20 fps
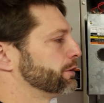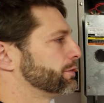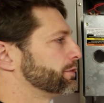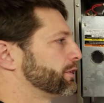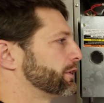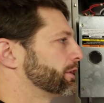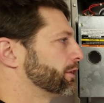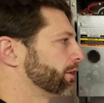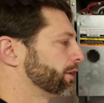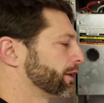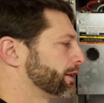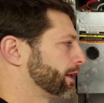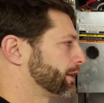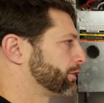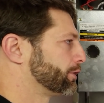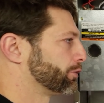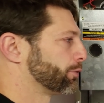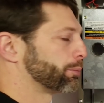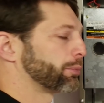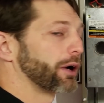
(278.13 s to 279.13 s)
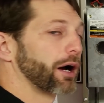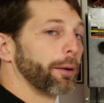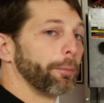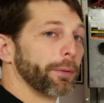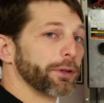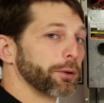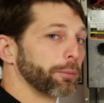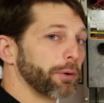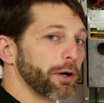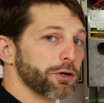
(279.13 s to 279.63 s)
signaling that there's a problem
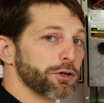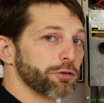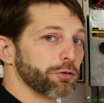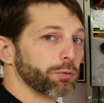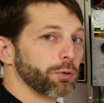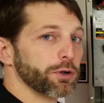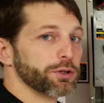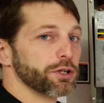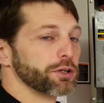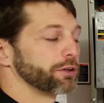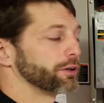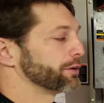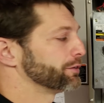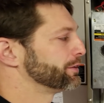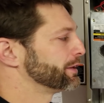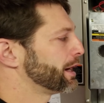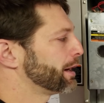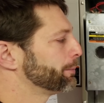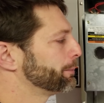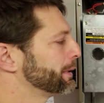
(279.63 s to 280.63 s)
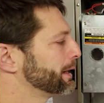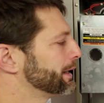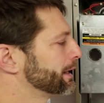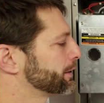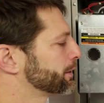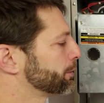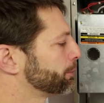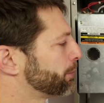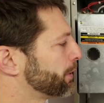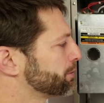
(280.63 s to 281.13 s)
at the pressure switch, it does not mean
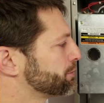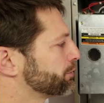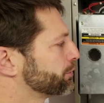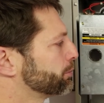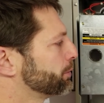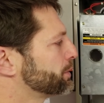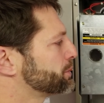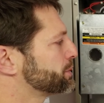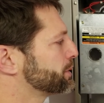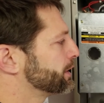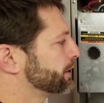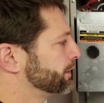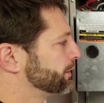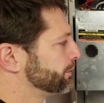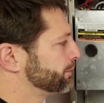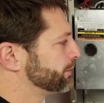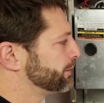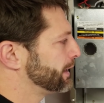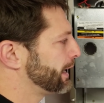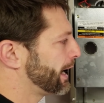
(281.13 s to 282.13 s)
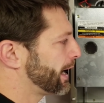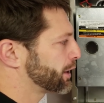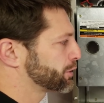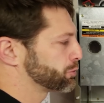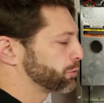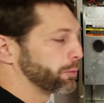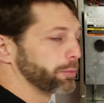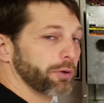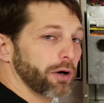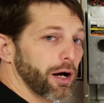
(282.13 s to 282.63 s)
that the pressure switch is the
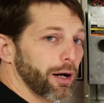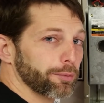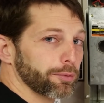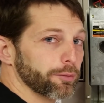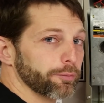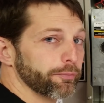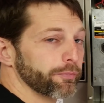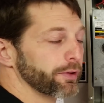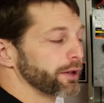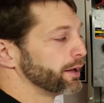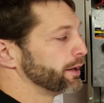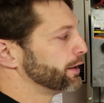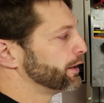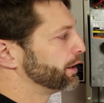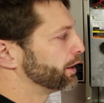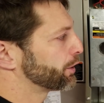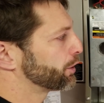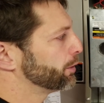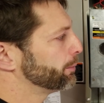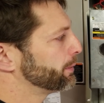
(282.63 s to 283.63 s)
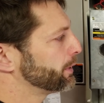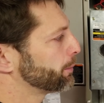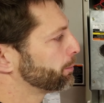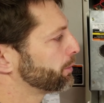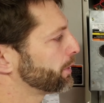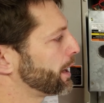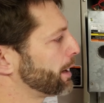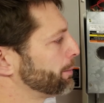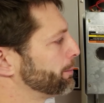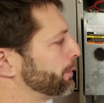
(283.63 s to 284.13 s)
actual problem. It could be a
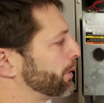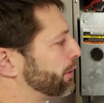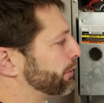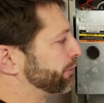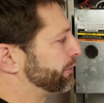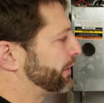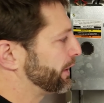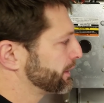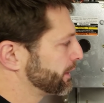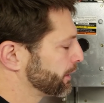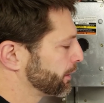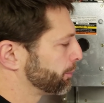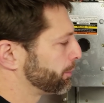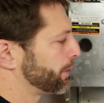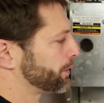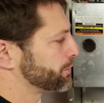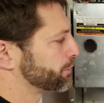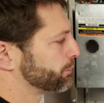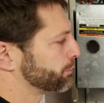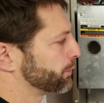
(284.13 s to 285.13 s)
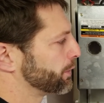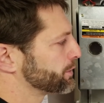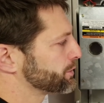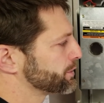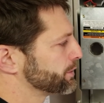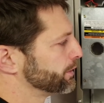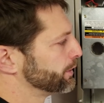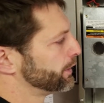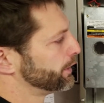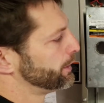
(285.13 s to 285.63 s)
problem affecting the pressure
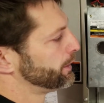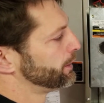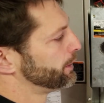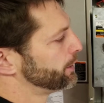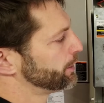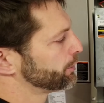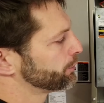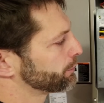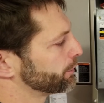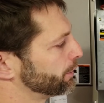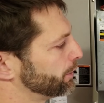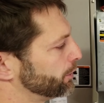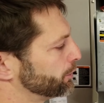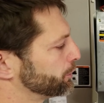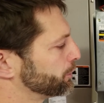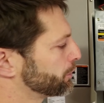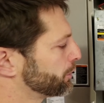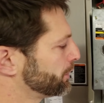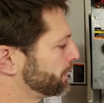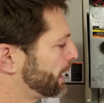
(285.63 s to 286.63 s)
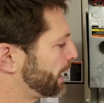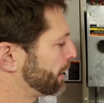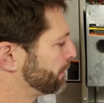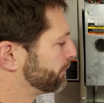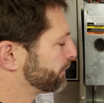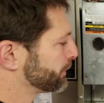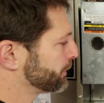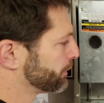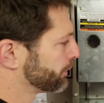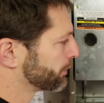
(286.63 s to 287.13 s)
switch. So you could
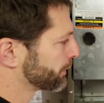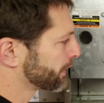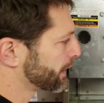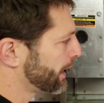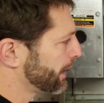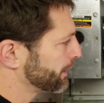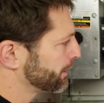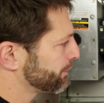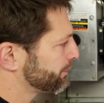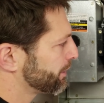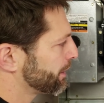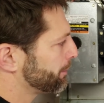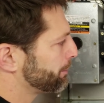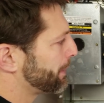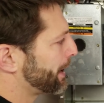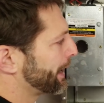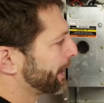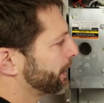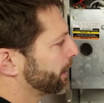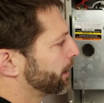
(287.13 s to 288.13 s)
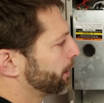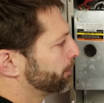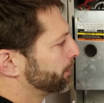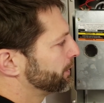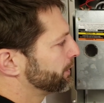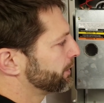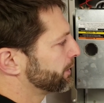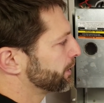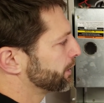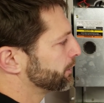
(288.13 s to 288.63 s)
have your condensate backing up
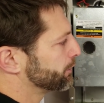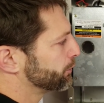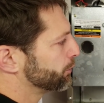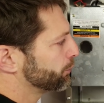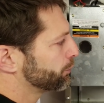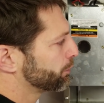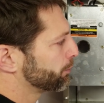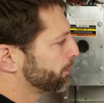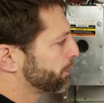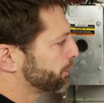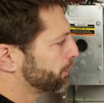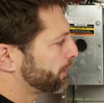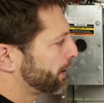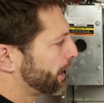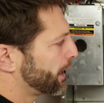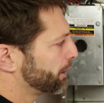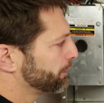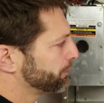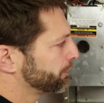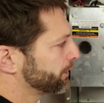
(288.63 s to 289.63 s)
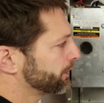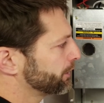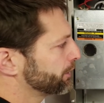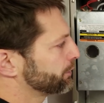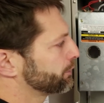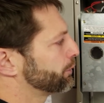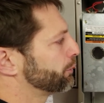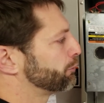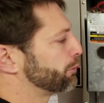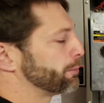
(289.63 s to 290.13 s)
into the inducer motor housing.
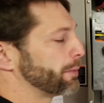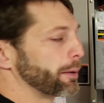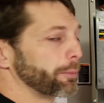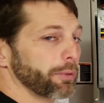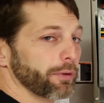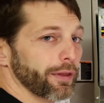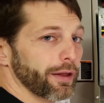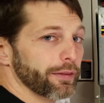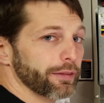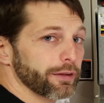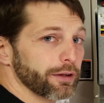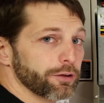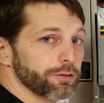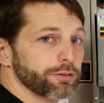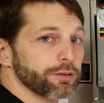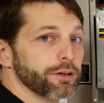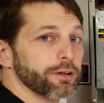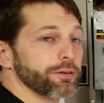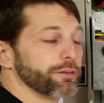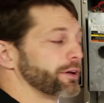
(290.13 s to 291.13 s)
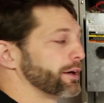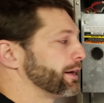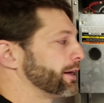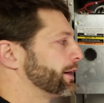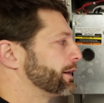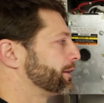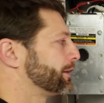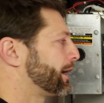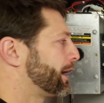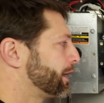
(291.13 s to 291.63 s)
So remember that this is a
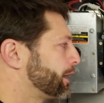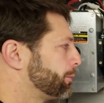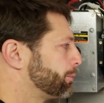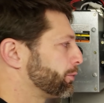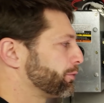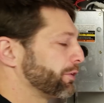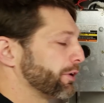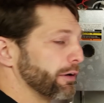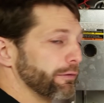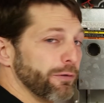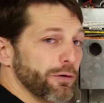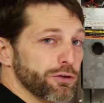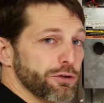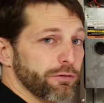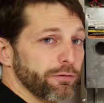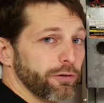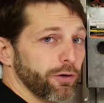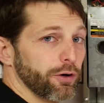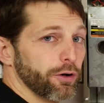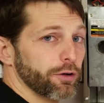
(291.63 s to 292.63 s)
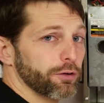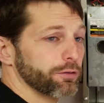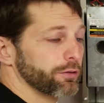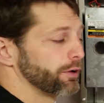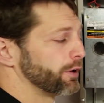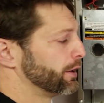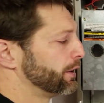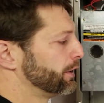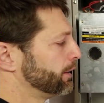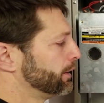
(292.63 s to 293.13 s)
90% efficient furnace.
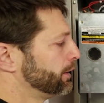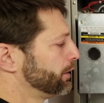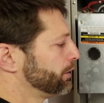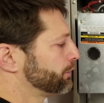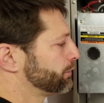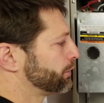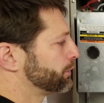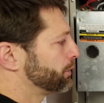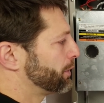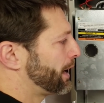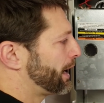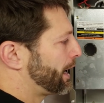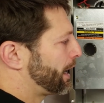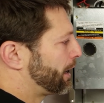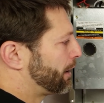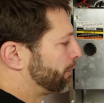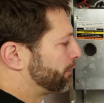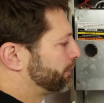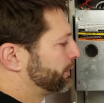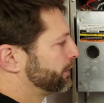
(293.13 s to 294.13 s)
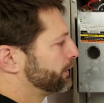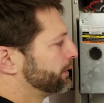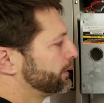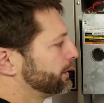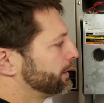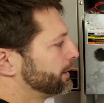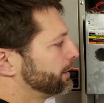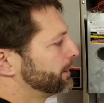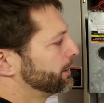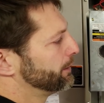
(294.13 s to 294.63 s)
So you have
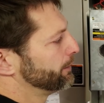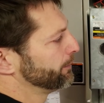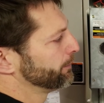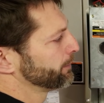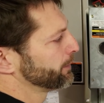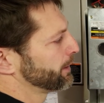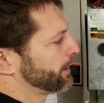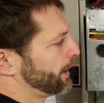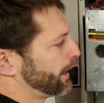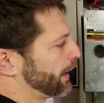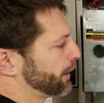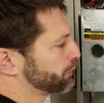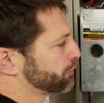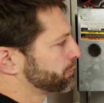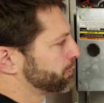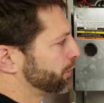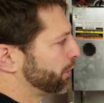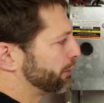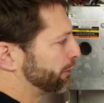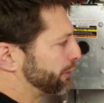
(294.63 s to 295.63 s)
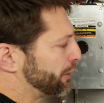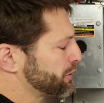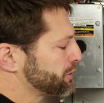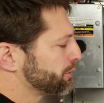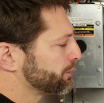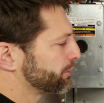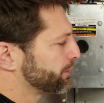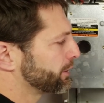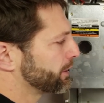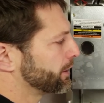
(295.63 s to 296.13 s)
the extra
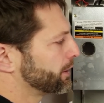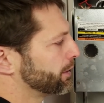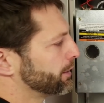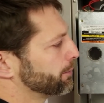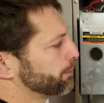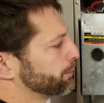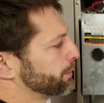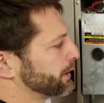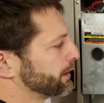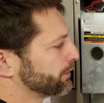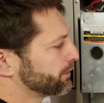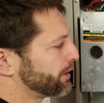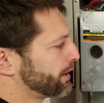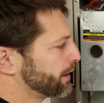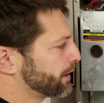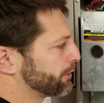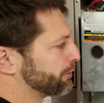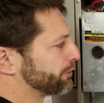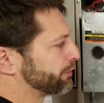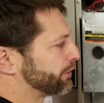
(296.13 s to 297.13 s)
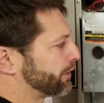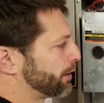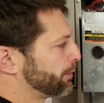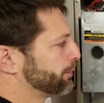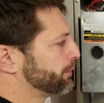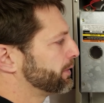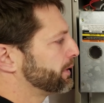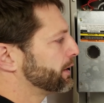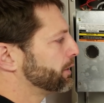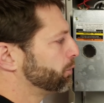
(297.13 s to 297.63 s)
efficiency being taken
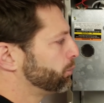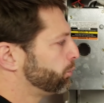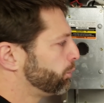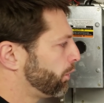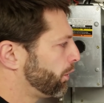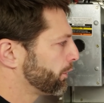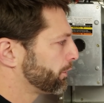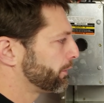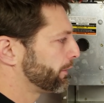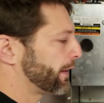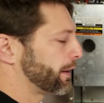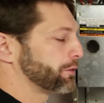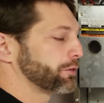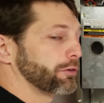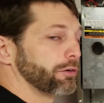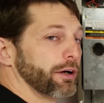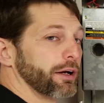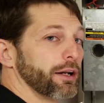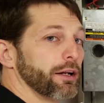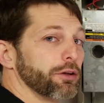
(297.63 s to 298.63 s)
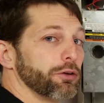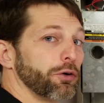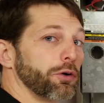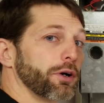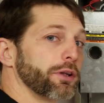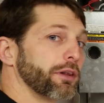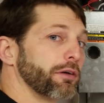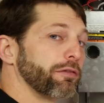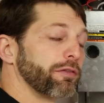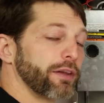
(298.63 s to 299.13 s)
from the water that's created
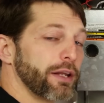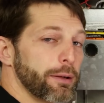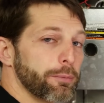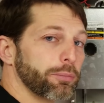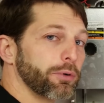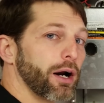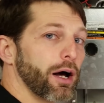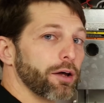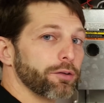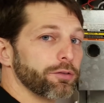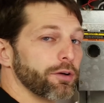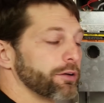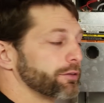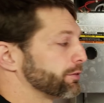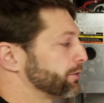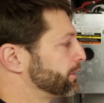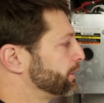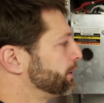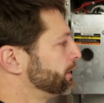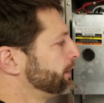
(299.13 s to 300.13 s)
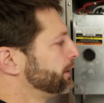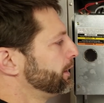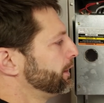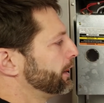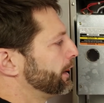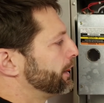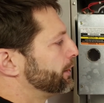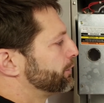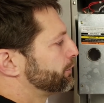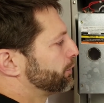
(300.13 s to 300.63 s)
during the flame process.
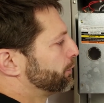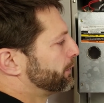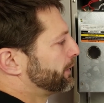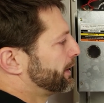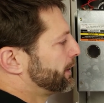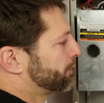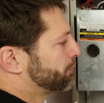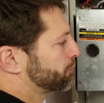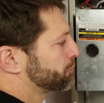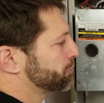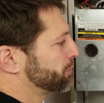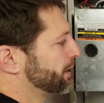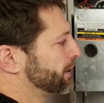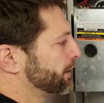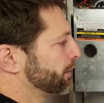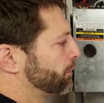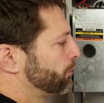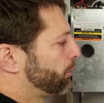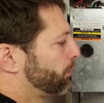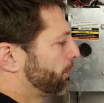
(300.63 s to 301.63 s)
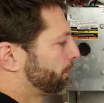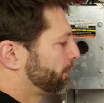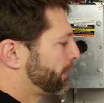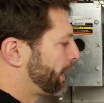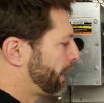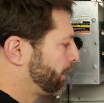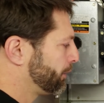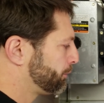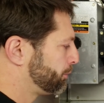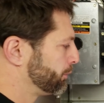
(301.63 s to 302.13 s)
And so then it's draining the water
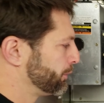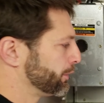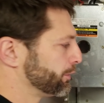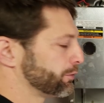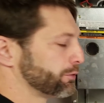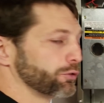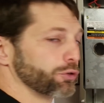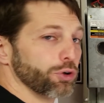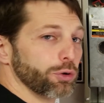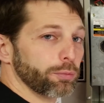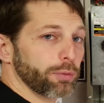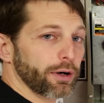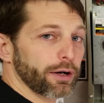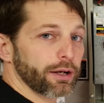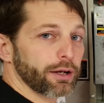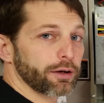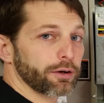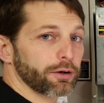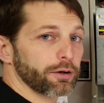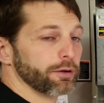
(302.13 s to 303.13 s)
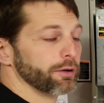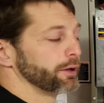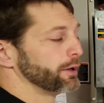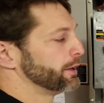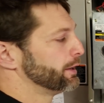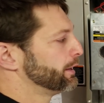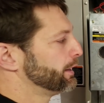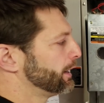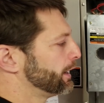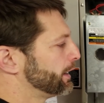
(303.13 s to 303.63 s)
out through this tube right here.
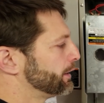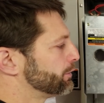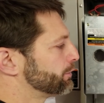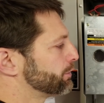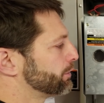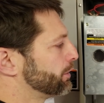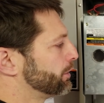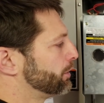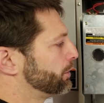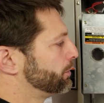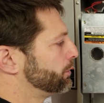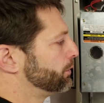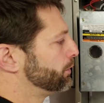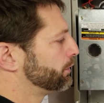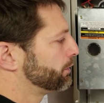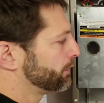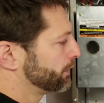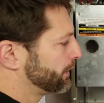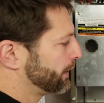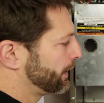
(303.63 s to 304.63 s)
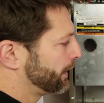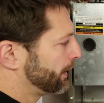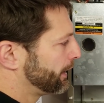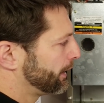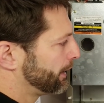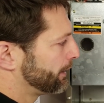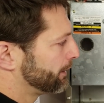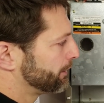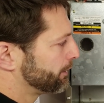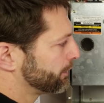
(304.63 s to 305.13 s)
And so,
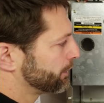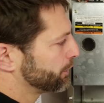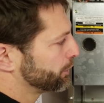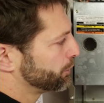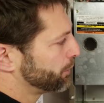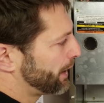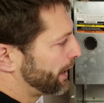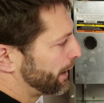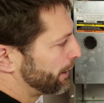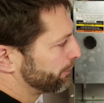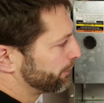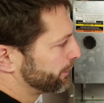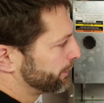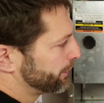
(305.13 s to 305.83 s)
and you have